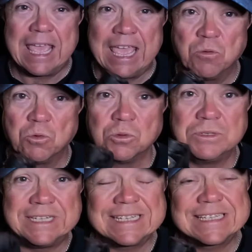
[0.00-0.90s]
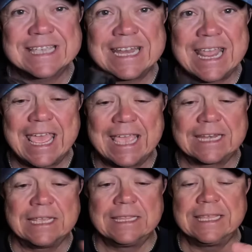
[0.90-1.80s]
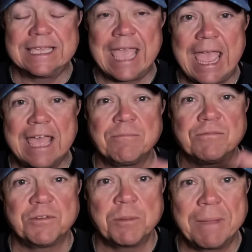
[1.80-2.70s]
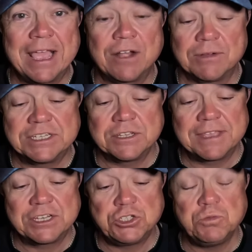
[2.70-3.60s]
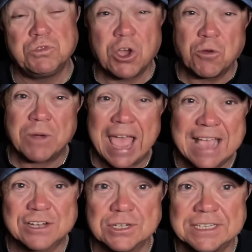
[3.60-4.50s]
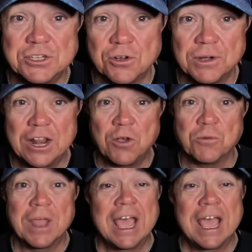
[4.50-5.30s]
It will disconnect the cap from the battery so that you don't actually turn it on.